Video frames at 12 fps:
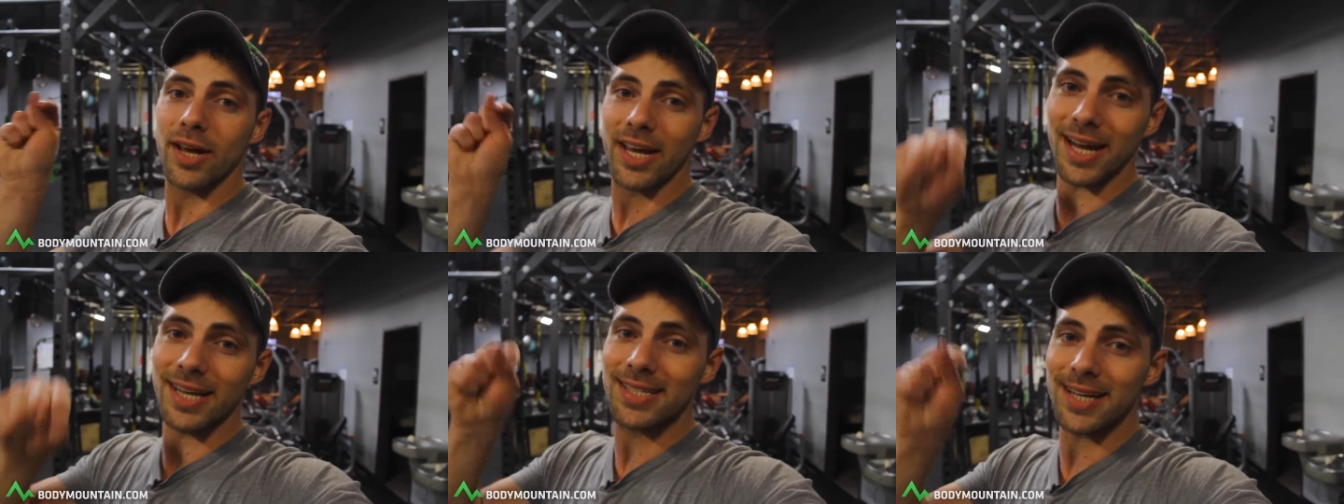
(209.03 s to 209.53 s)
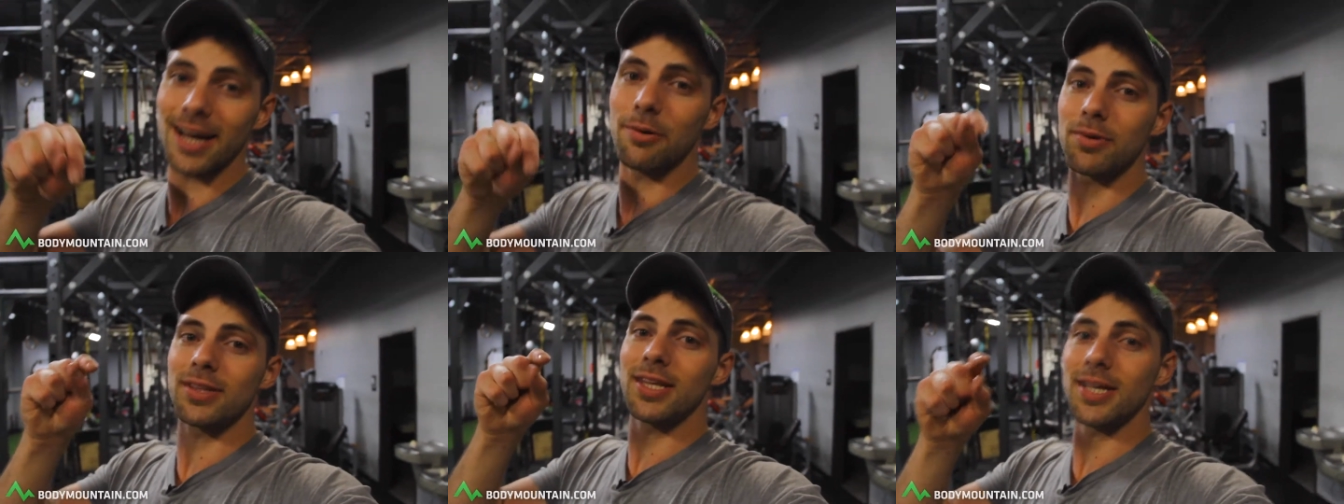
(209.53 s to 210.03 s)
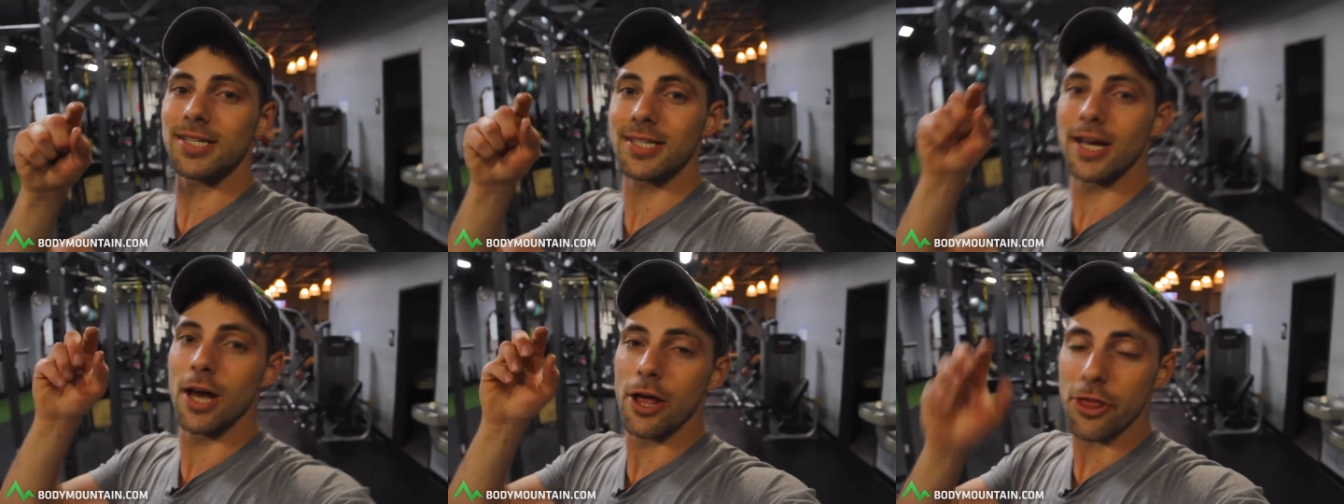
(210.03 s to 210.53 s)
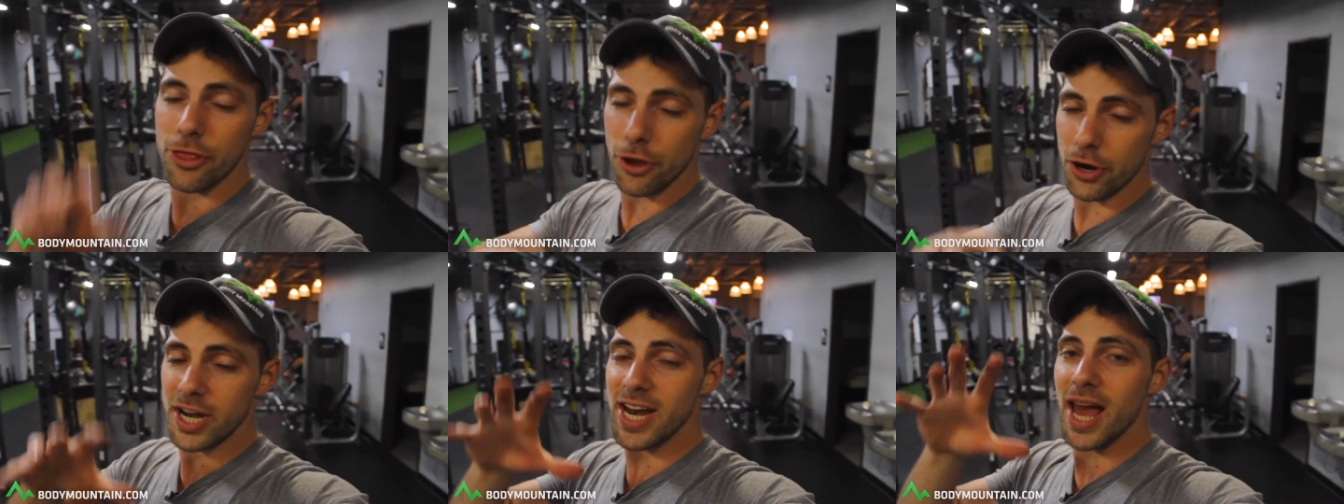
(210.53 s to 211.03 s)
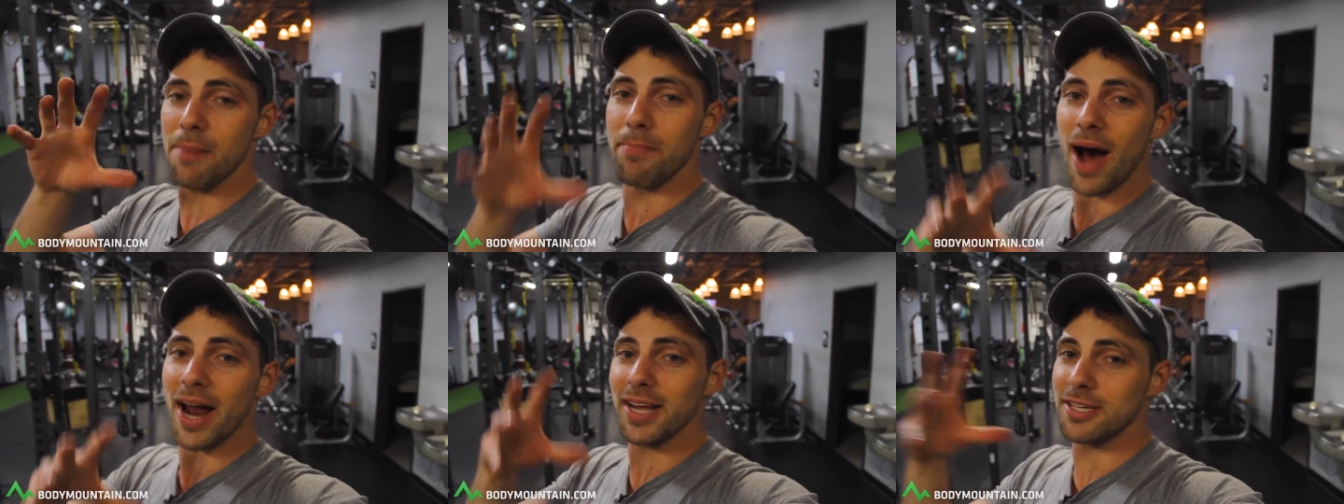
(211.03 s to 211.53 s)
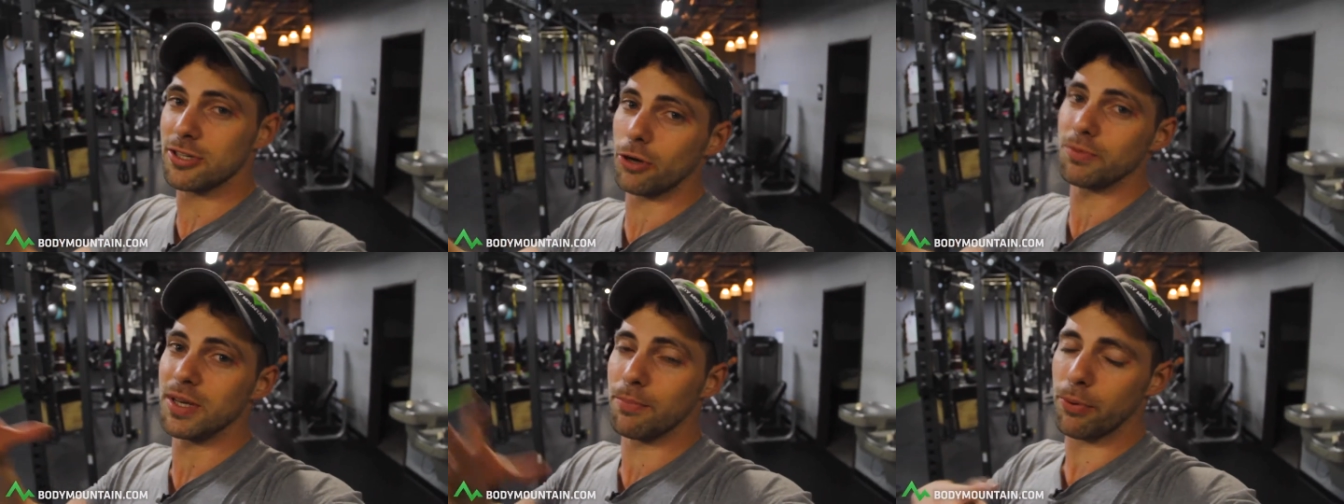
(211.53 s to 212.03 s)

getting done with this 30 day body sculpting